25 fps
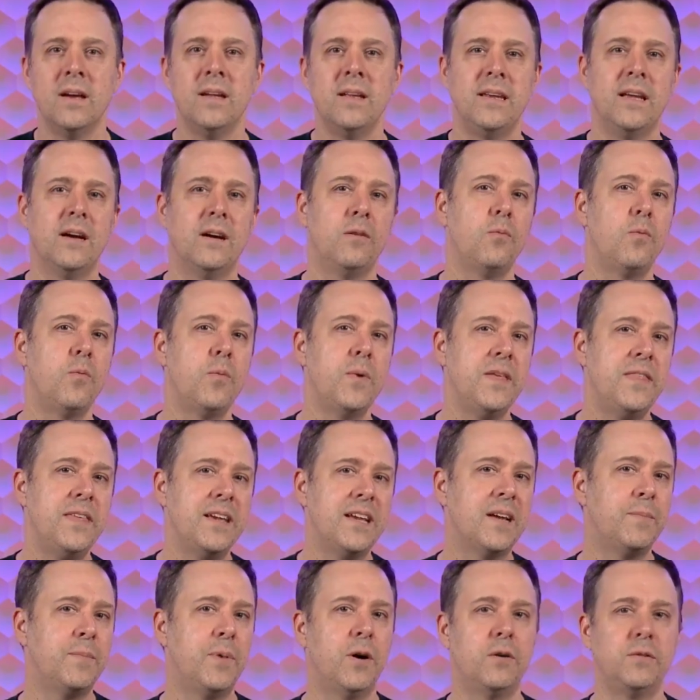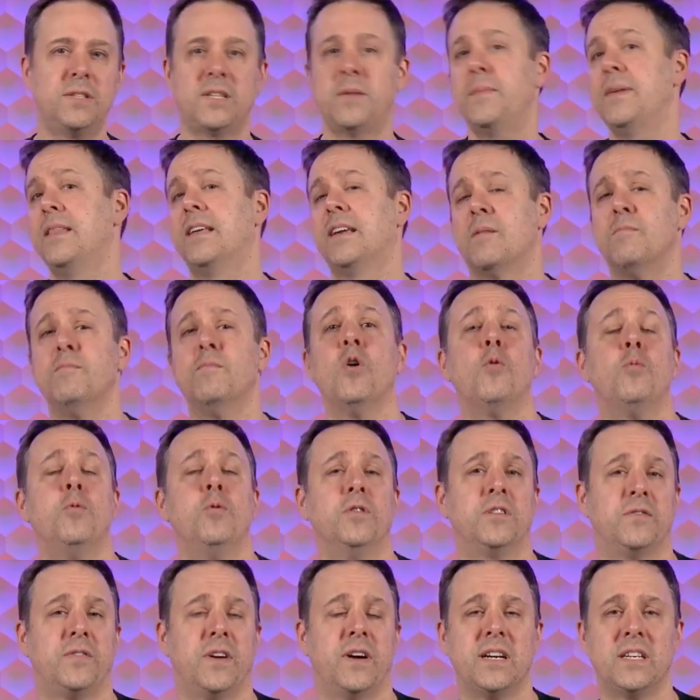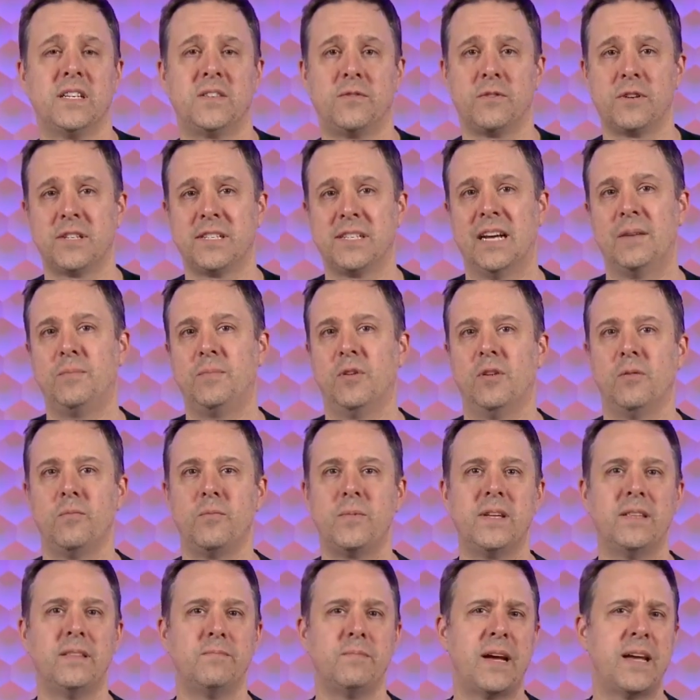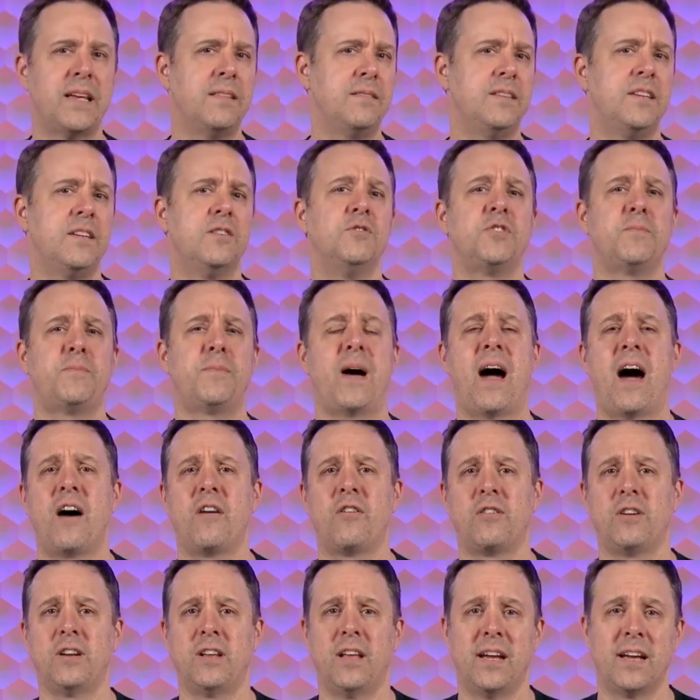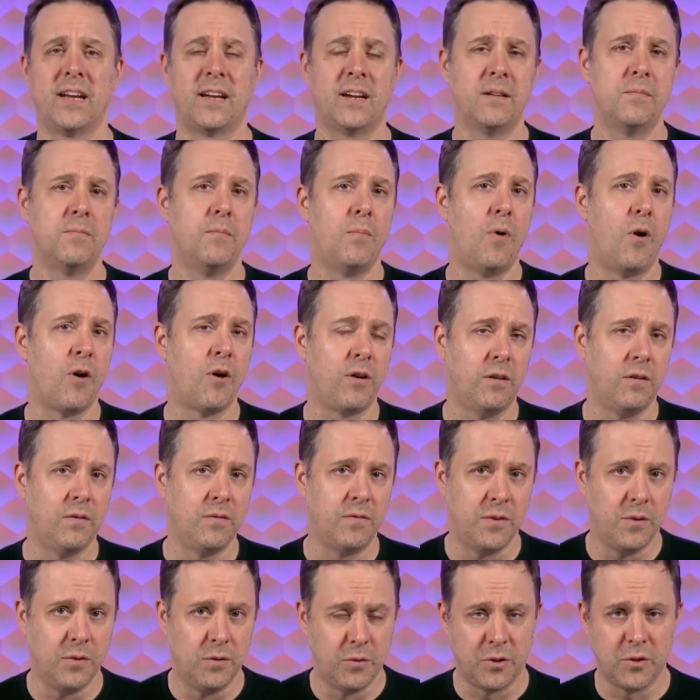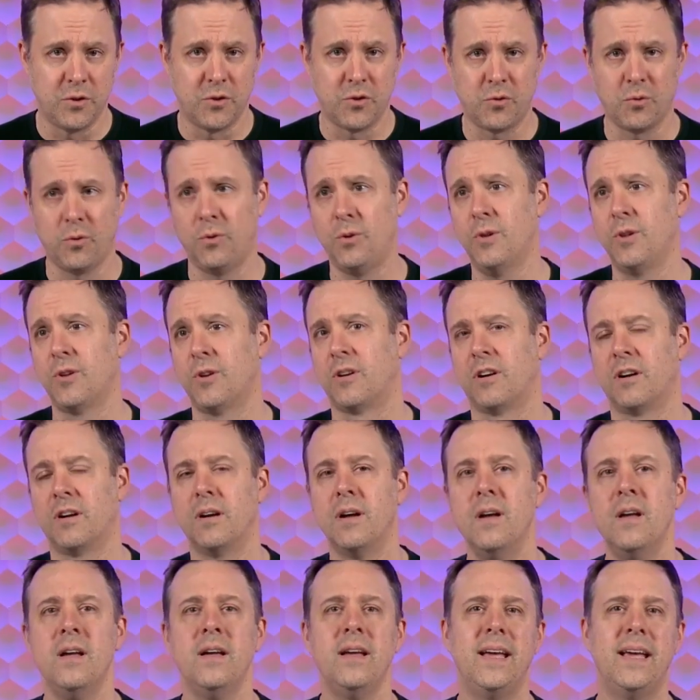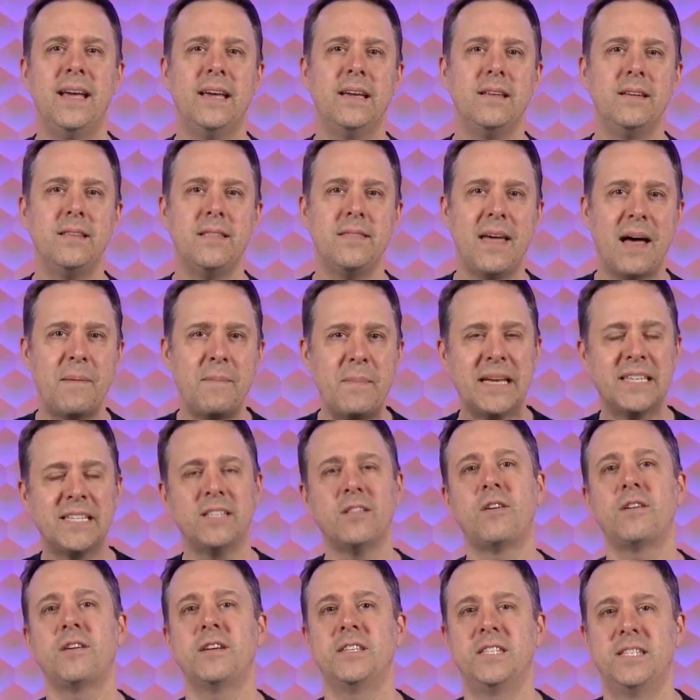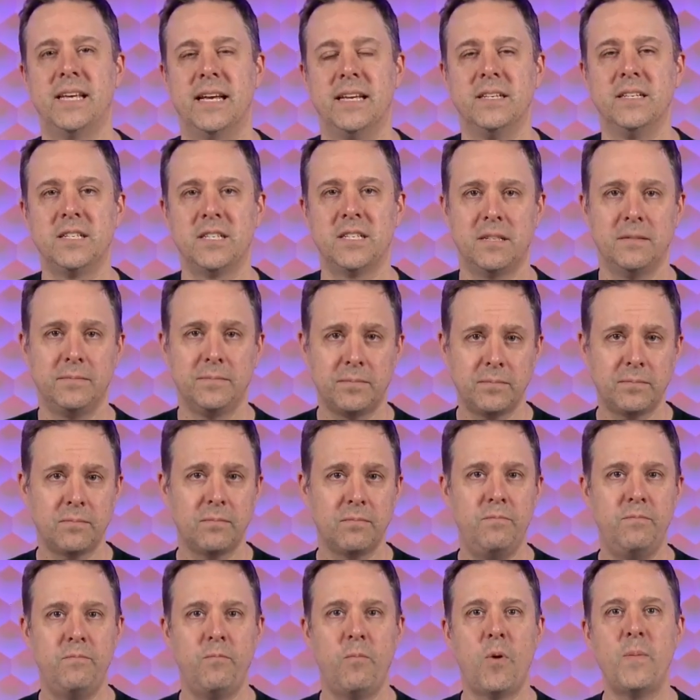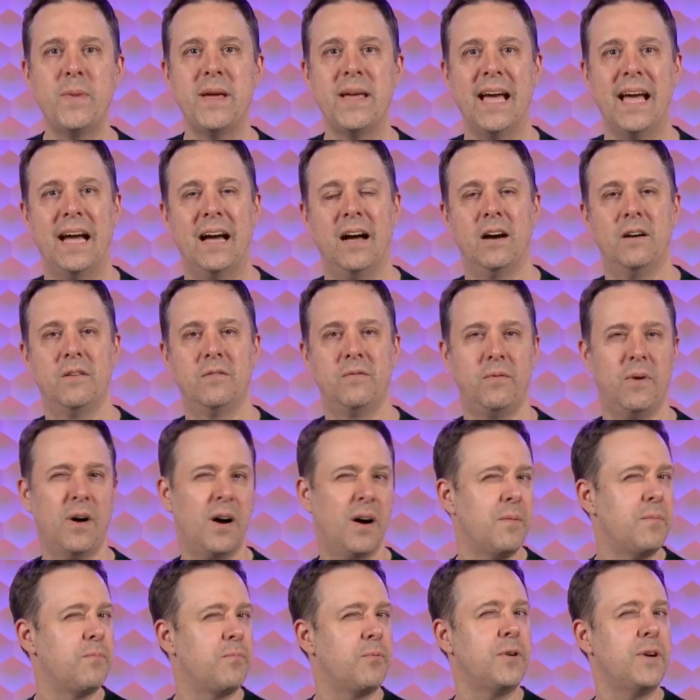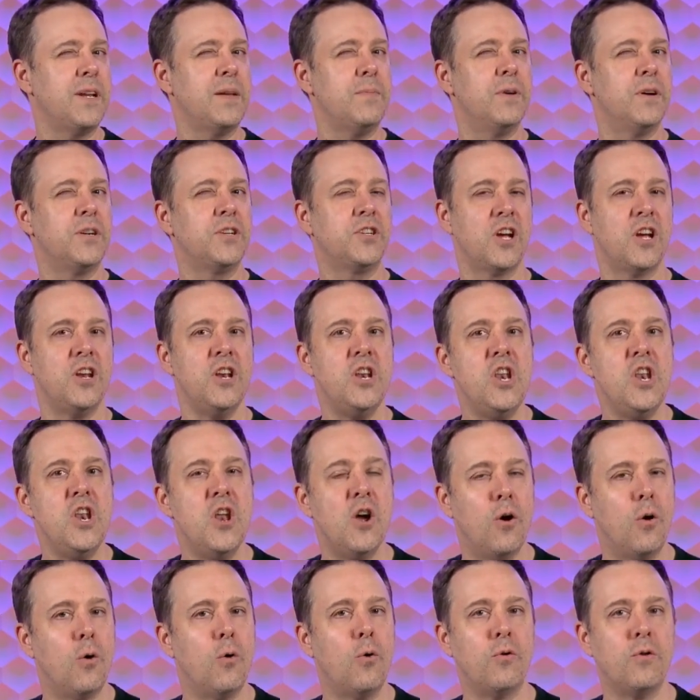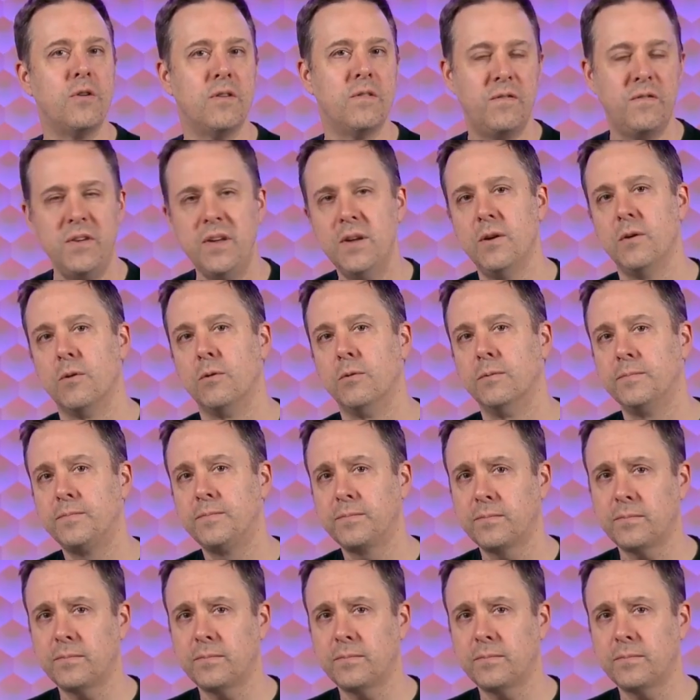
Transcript: Now, when we think about something like a mobile device, for example, and we might use a pattern like model view controller, and that makes a lot of sense when we have pretty much a known view